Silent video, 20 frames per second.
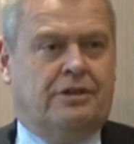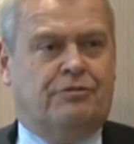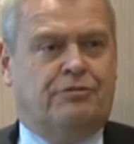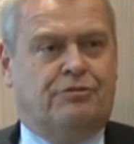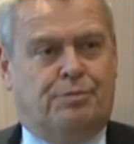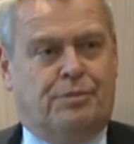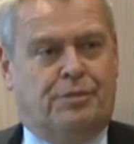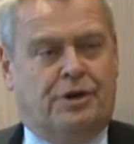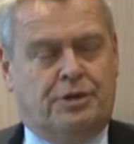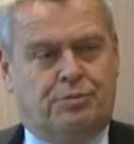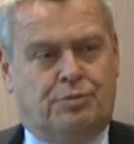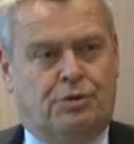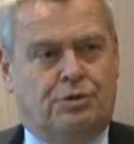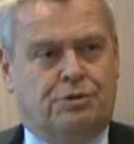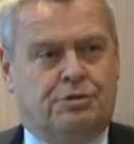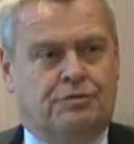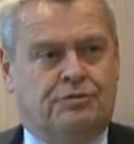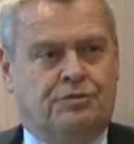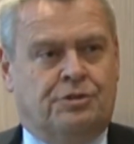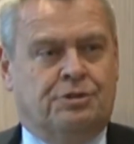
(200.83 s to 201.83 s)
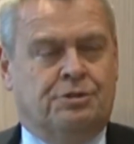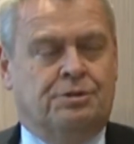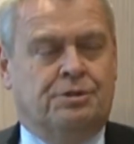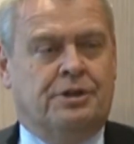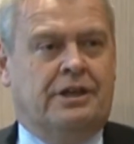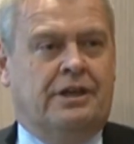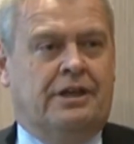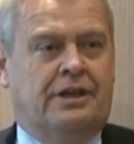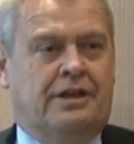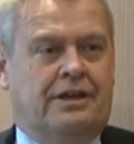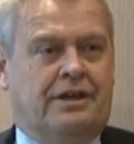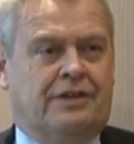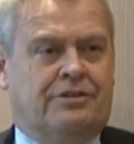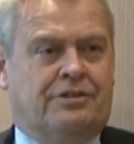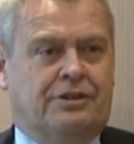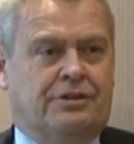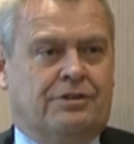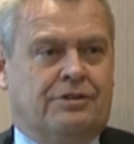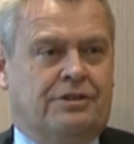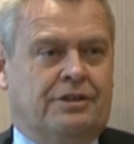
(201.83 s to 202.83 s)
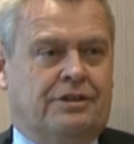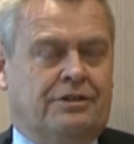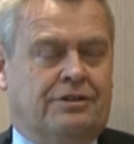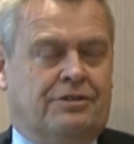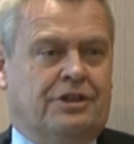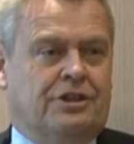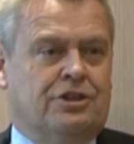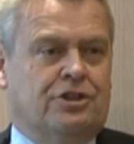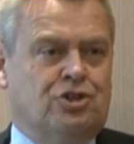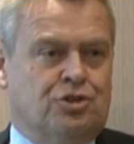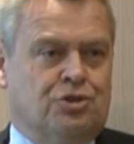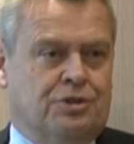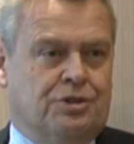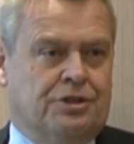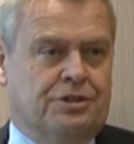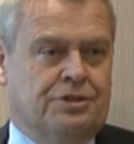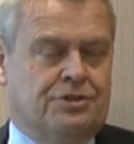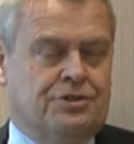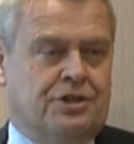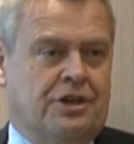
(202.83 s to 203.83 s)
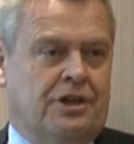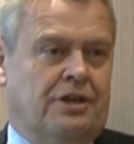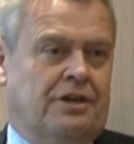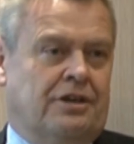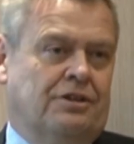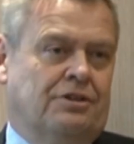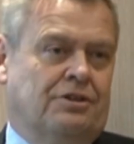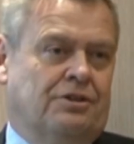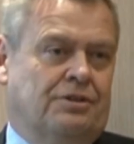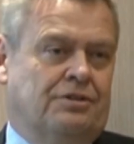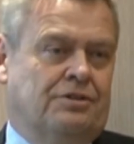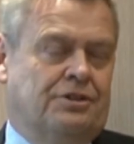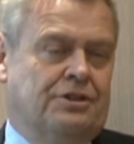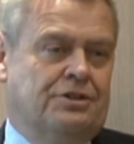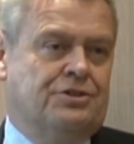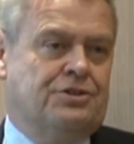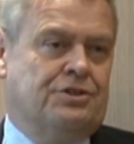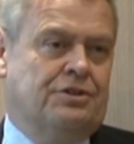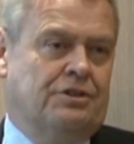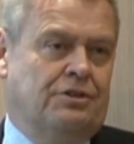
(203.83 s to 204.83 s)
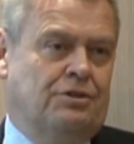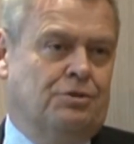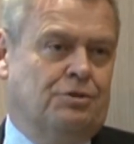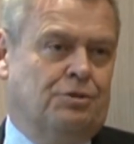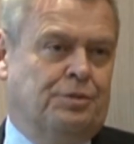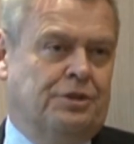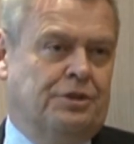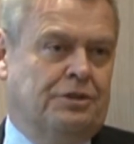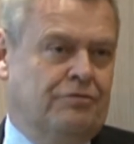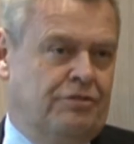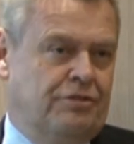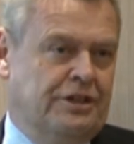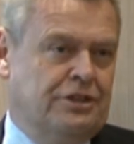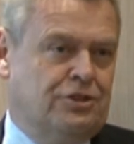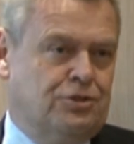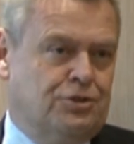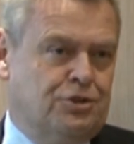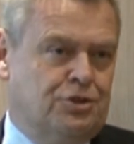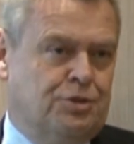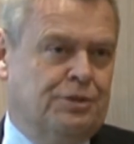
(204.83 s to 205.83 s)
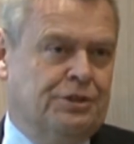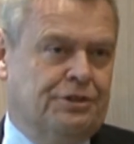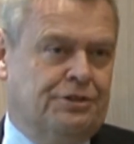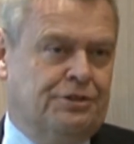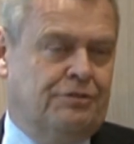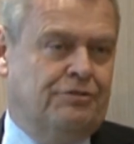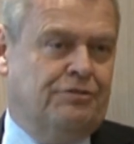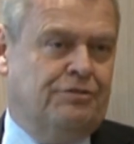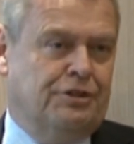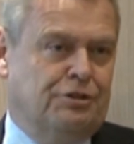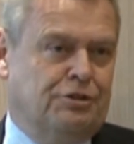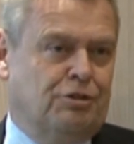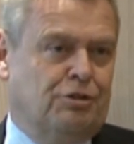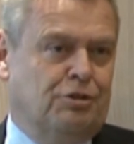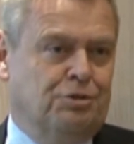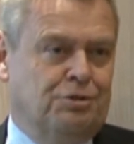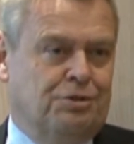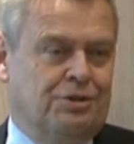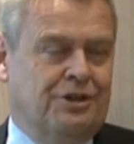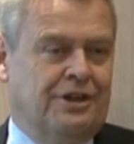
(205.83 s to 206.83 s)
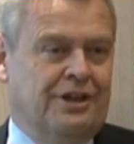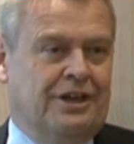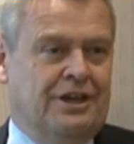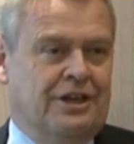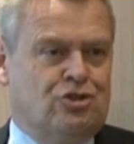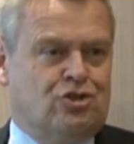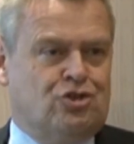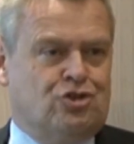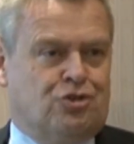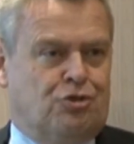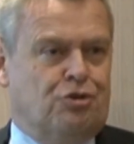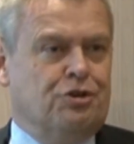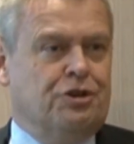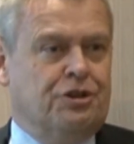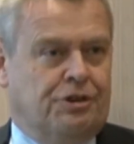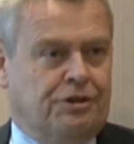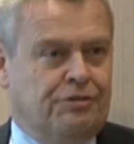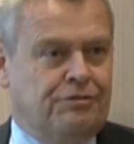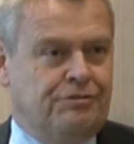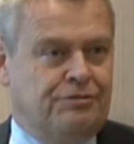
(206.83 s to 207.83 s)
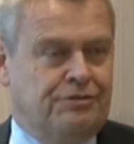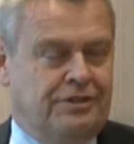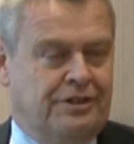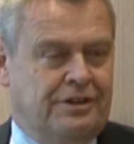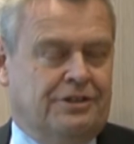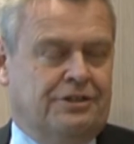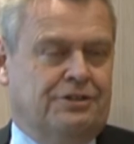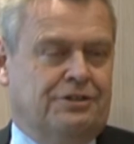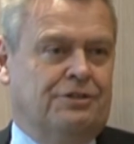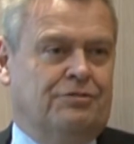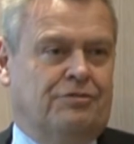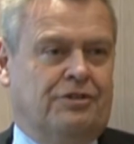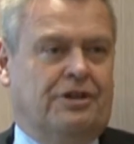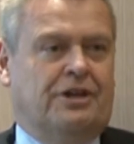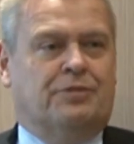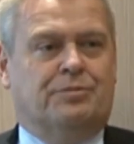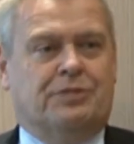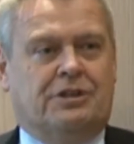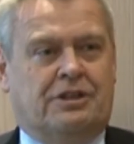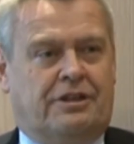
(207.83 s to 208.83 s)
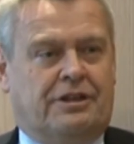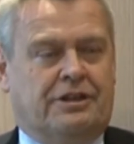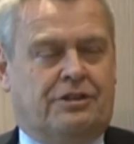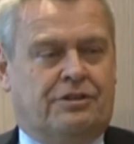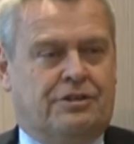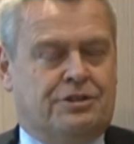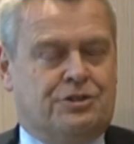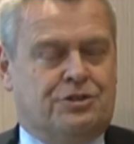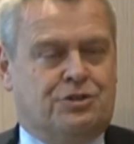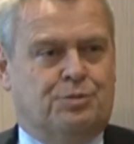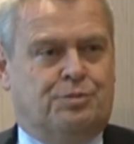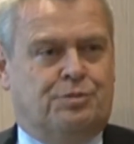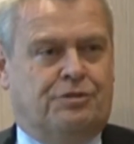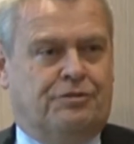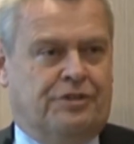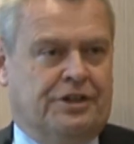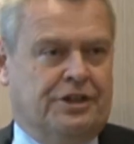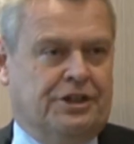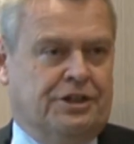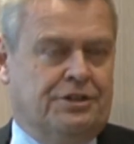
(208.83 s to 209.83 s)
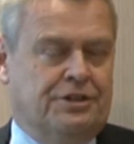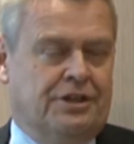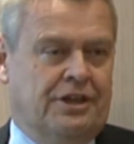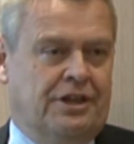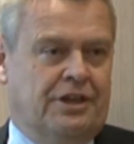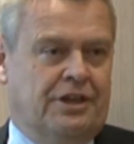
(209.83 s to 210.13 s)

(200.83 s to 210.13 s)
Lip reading: From my point of view, I think the issue is, you know, does the European Financial Stability Fund look strong enough in an environment like this to provide